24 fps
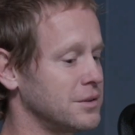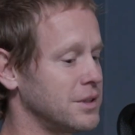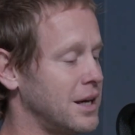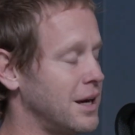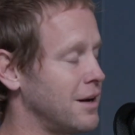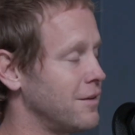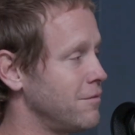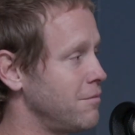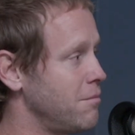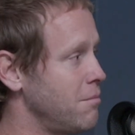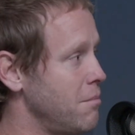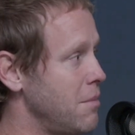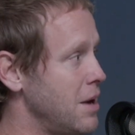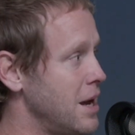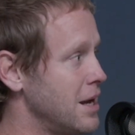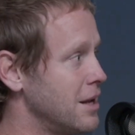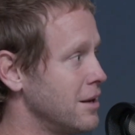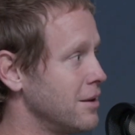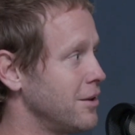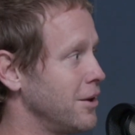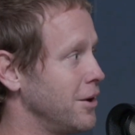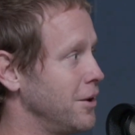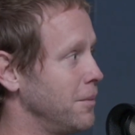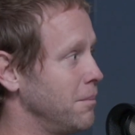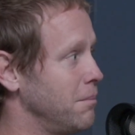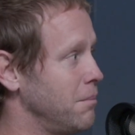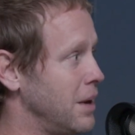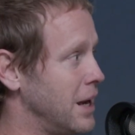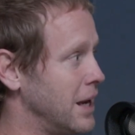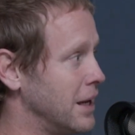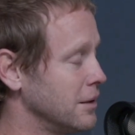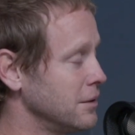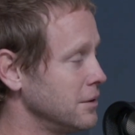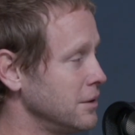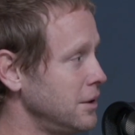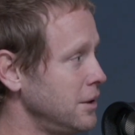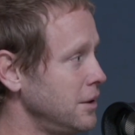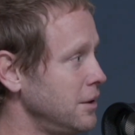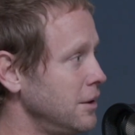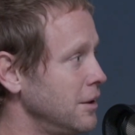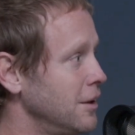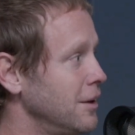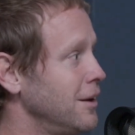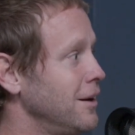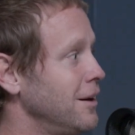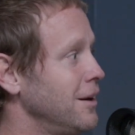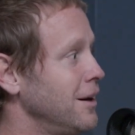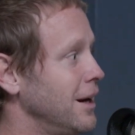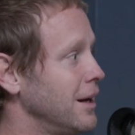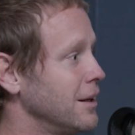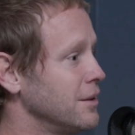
to have men that are manly mm.